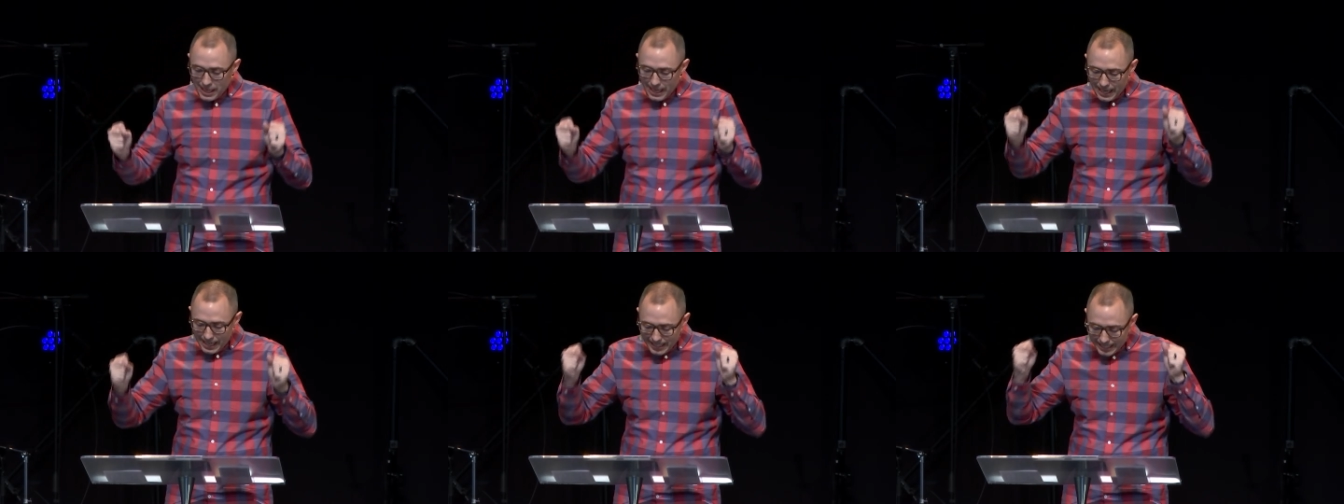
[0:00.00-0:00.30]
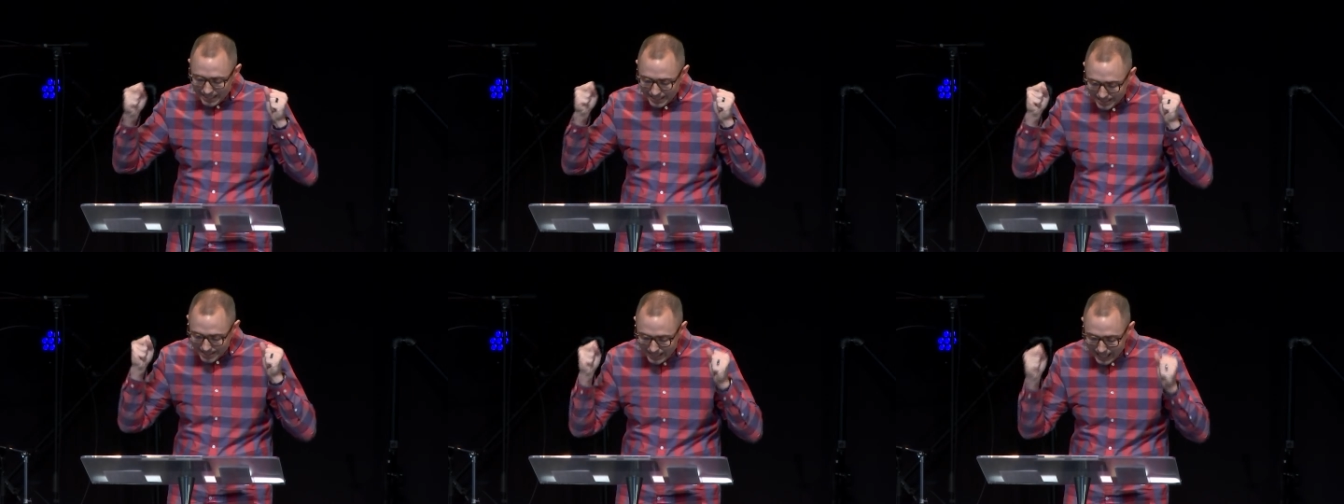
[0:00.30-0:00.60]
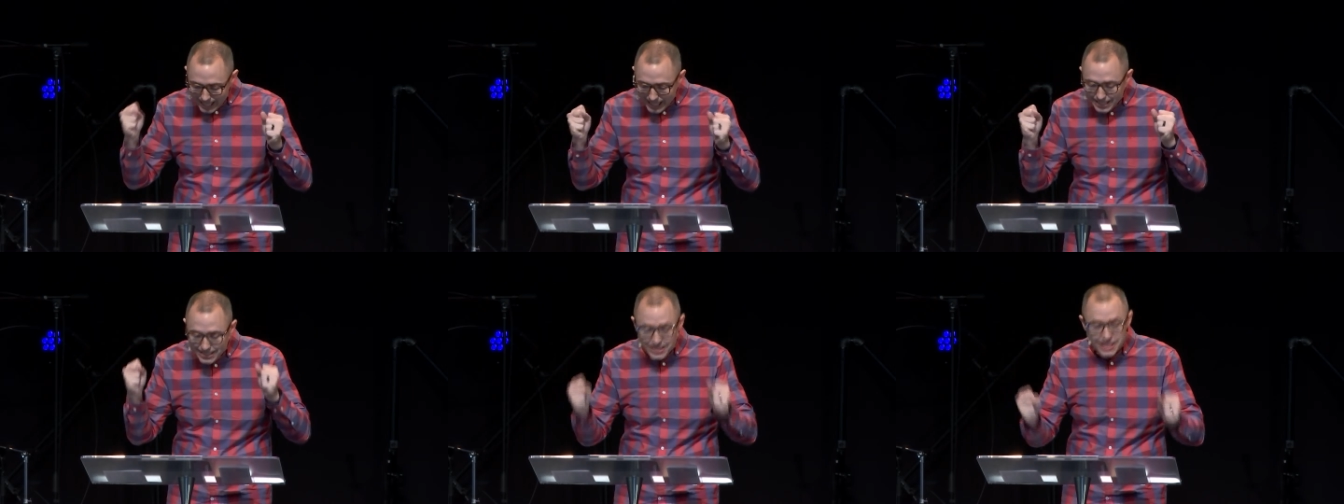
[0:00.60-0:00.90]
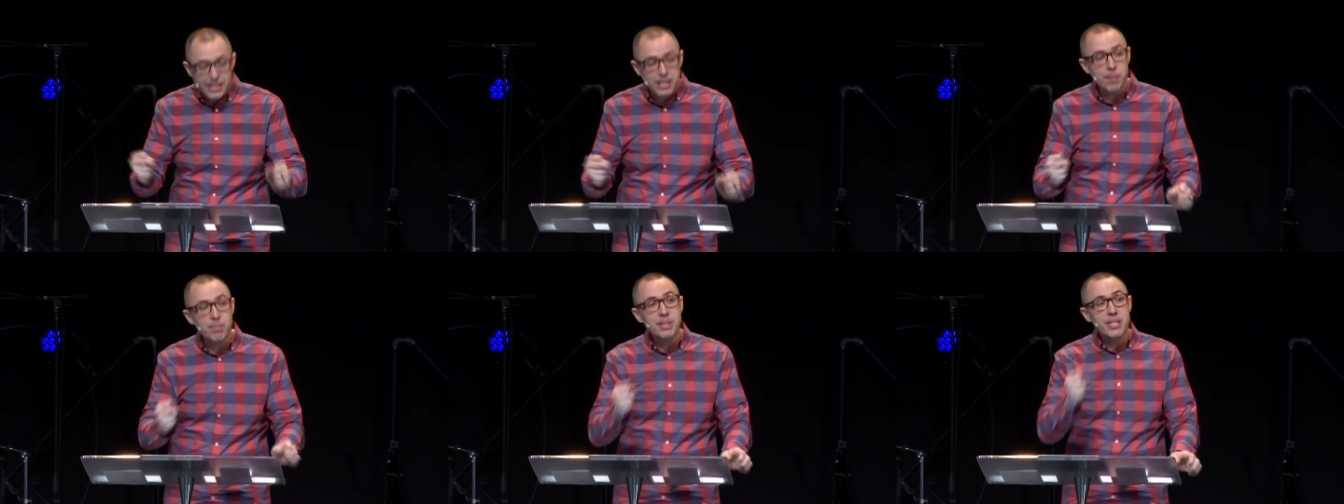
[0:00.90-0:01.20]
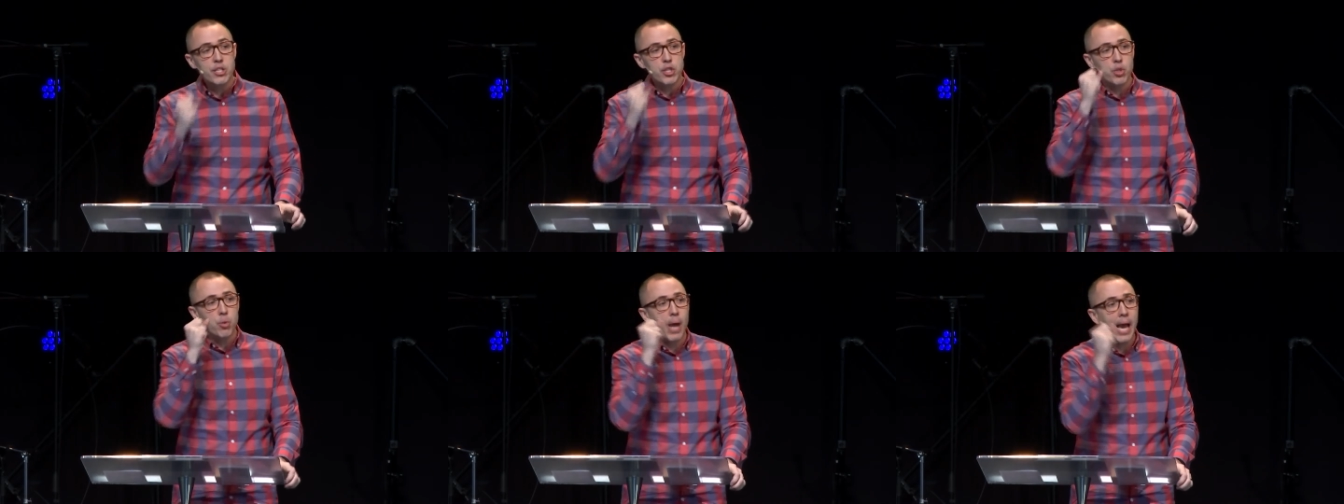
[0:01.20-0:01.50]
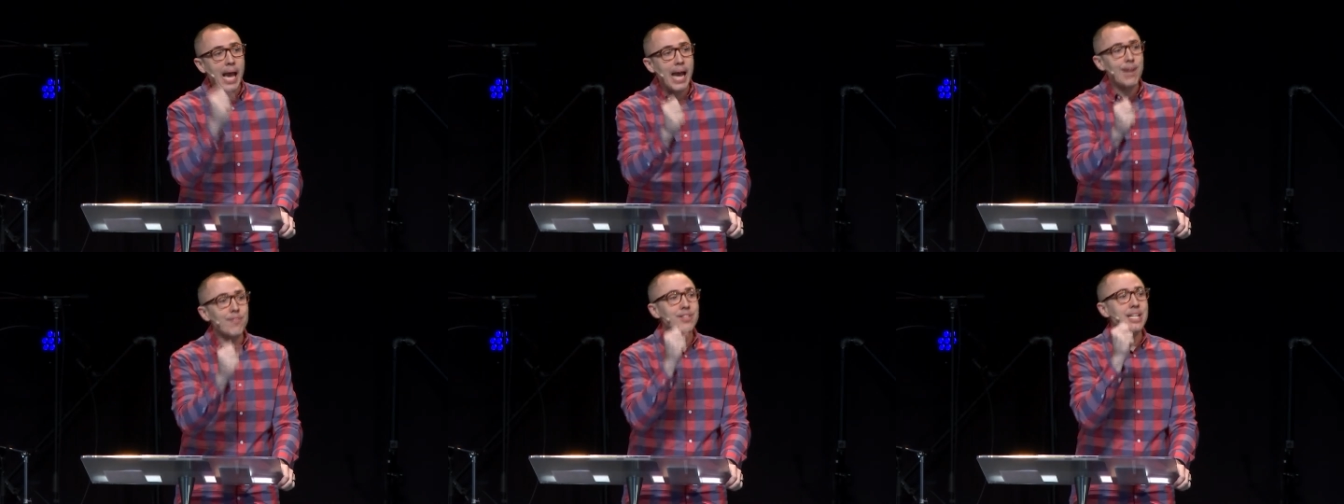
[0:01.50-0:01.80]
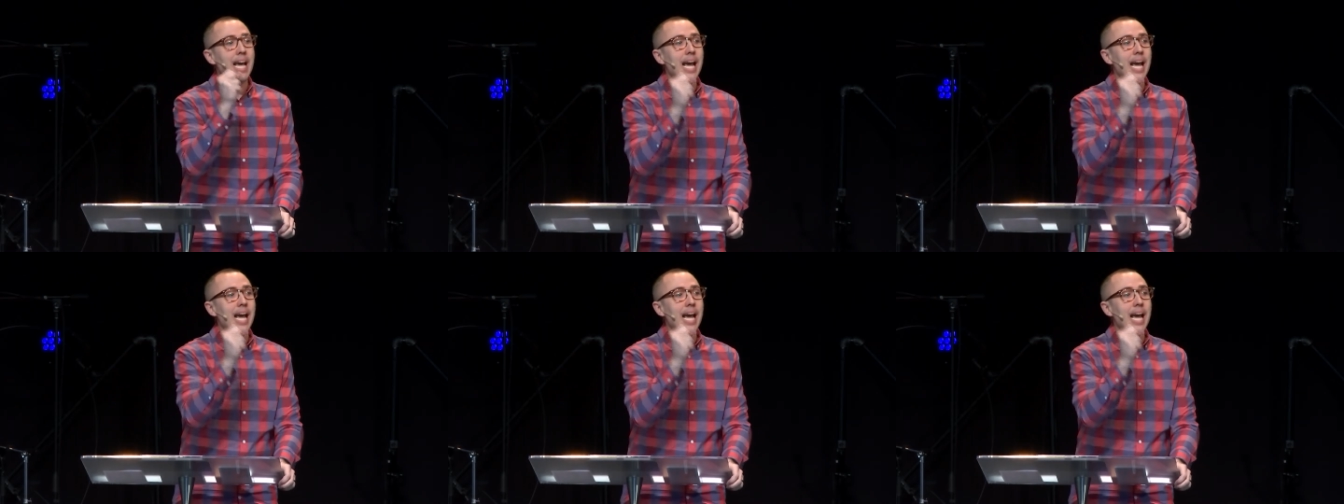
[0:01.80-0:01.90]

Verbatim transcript: And he's saying to them, You have